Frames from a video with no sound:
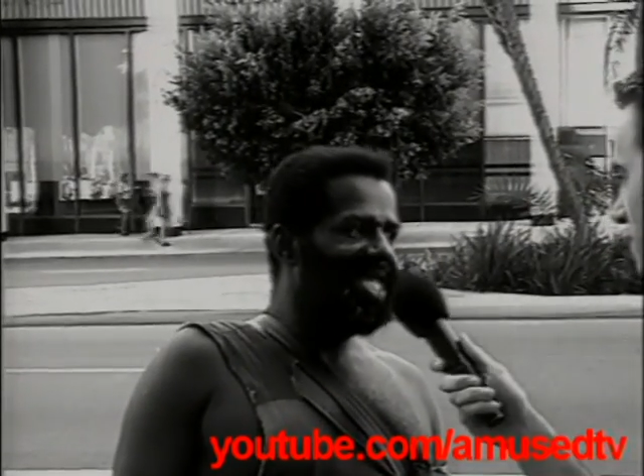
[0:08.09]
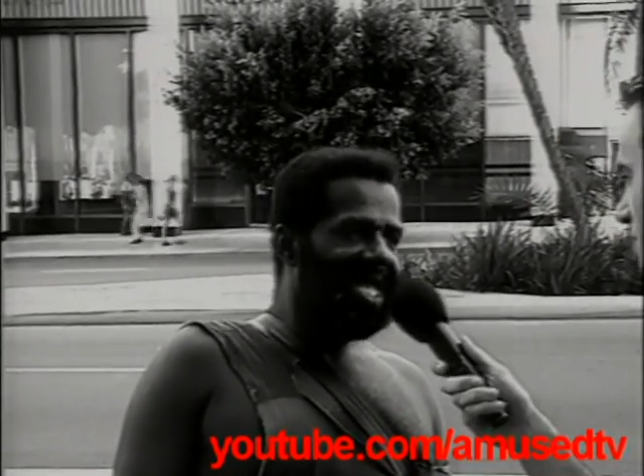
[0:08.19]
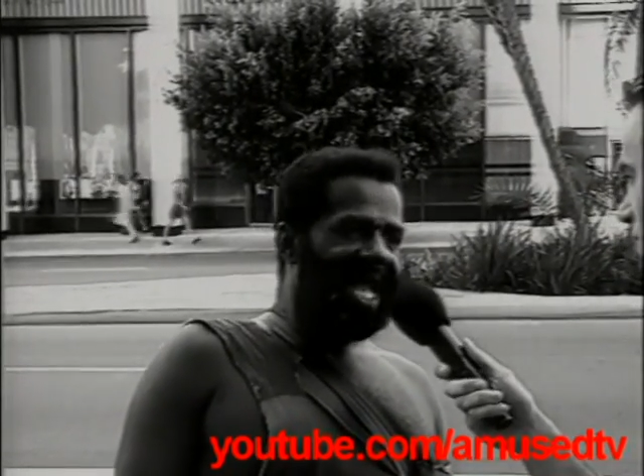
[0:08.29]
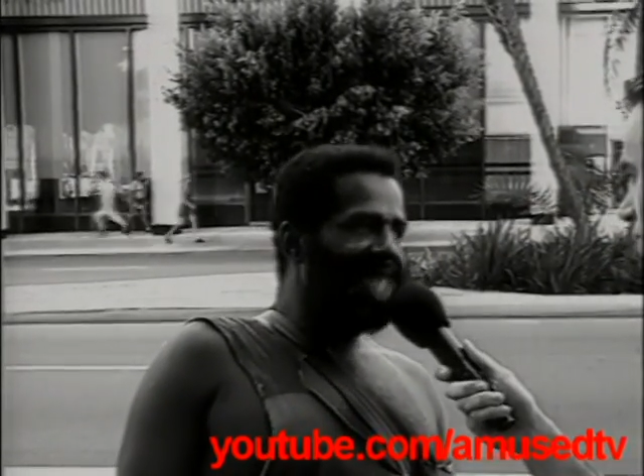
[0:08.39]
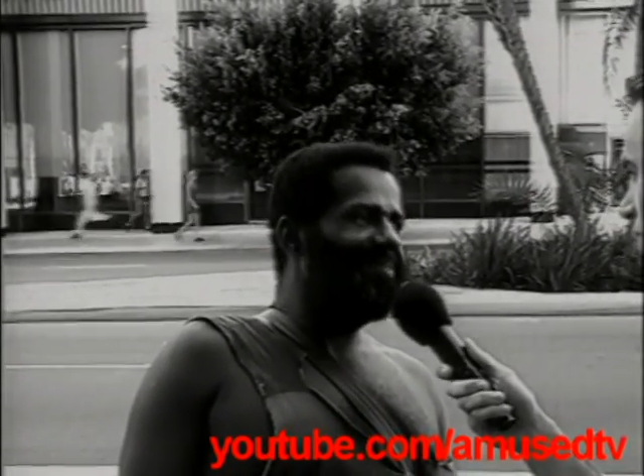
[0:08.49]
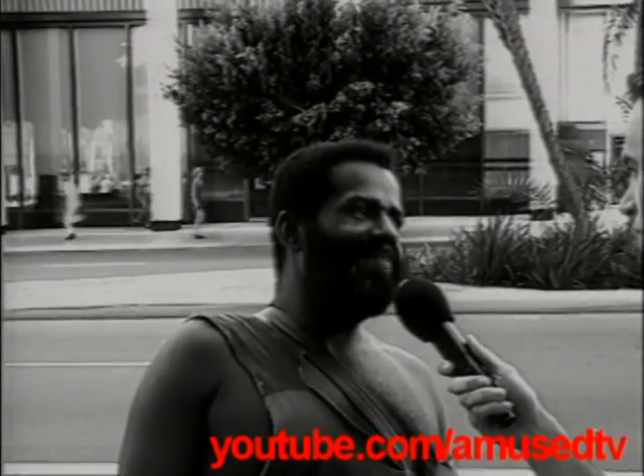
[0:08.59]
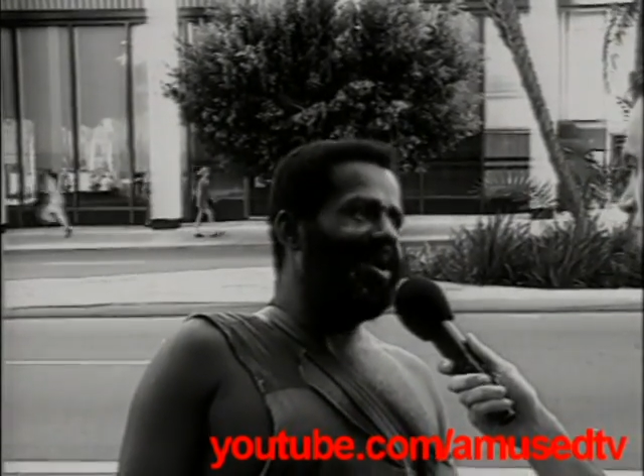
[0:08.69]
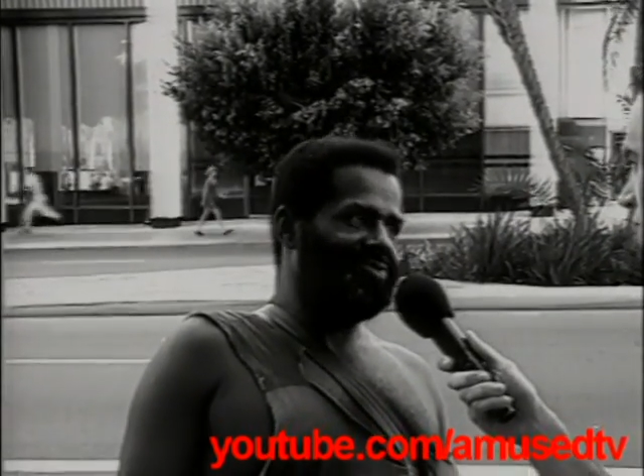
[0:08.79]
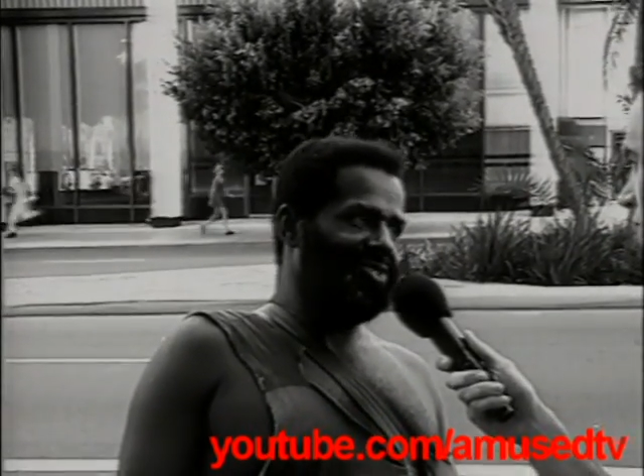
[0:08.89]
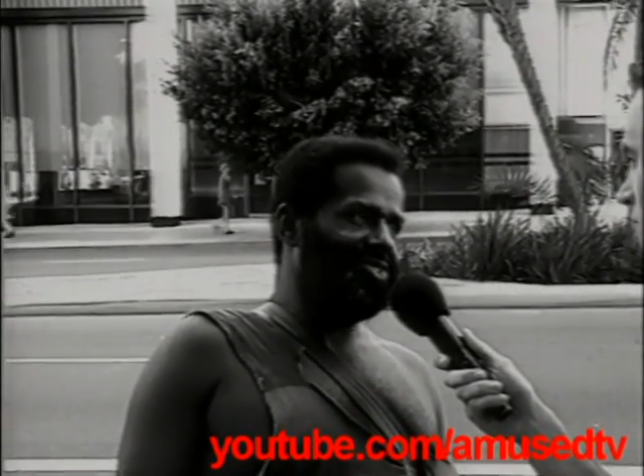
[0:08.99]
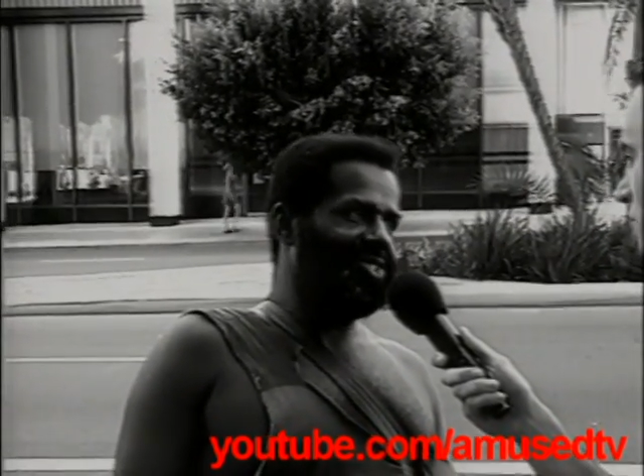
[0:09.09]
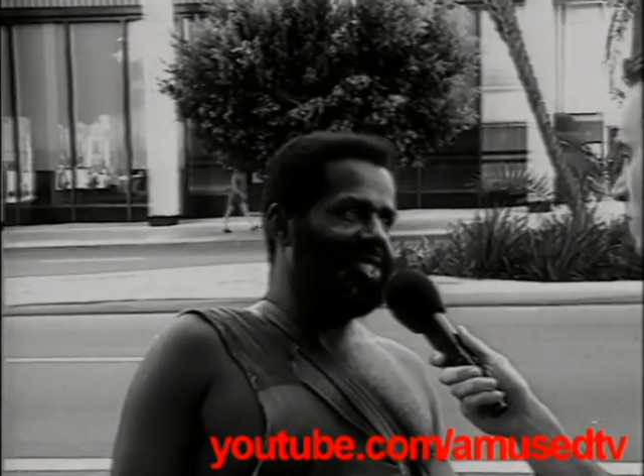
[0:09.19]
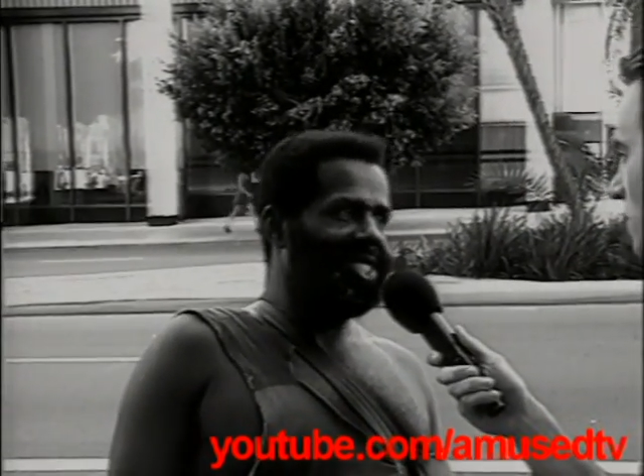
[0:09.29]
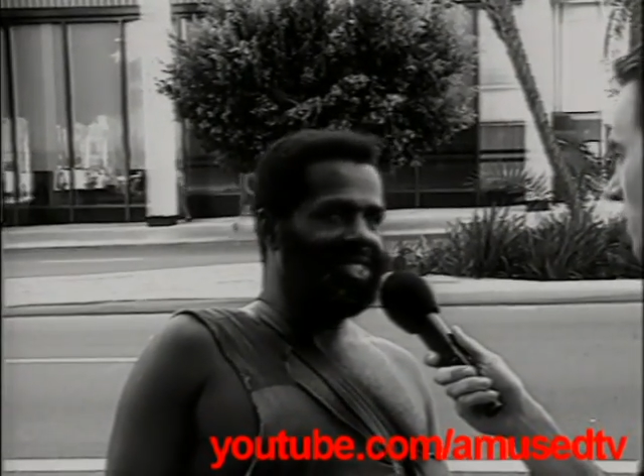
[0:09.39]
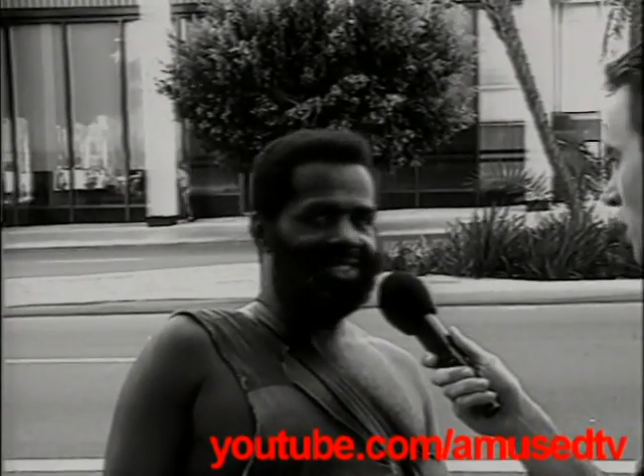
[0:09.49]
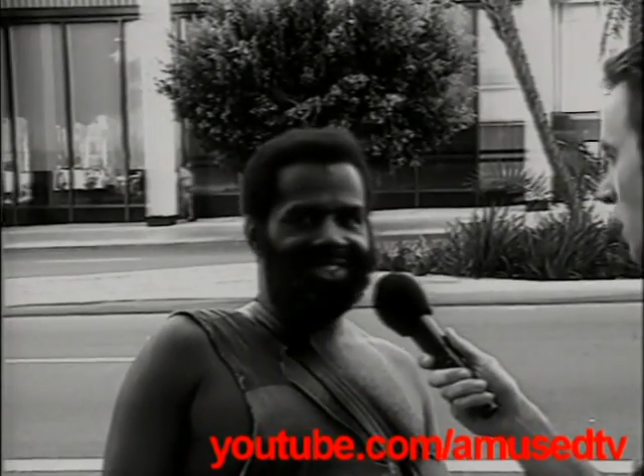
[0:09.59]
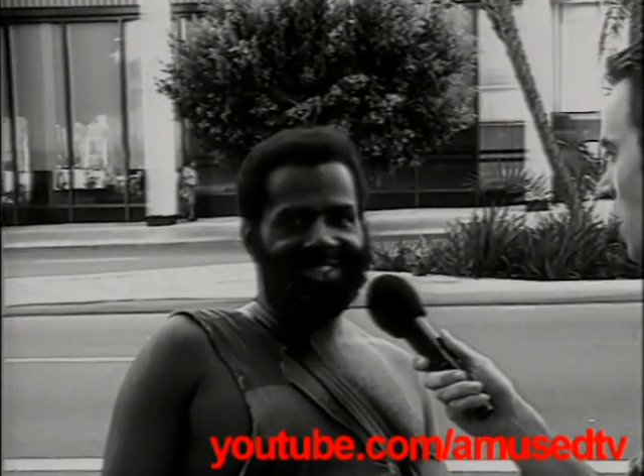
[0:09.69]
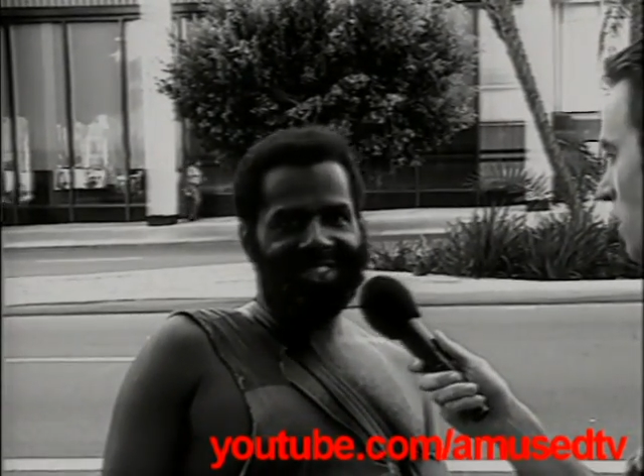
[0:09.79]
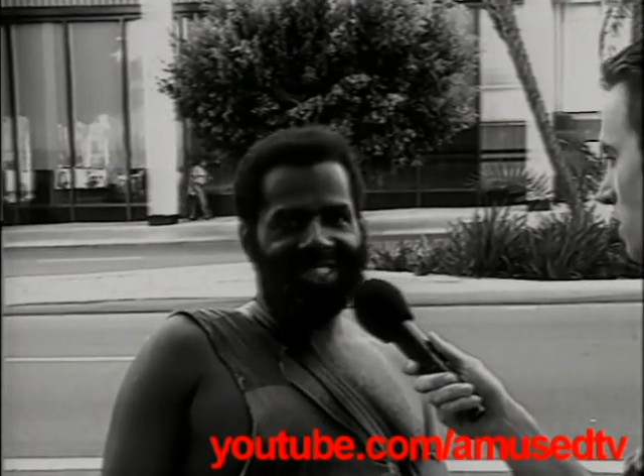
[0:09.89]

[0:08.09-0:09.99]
In the mountains and things, and mm -hmm.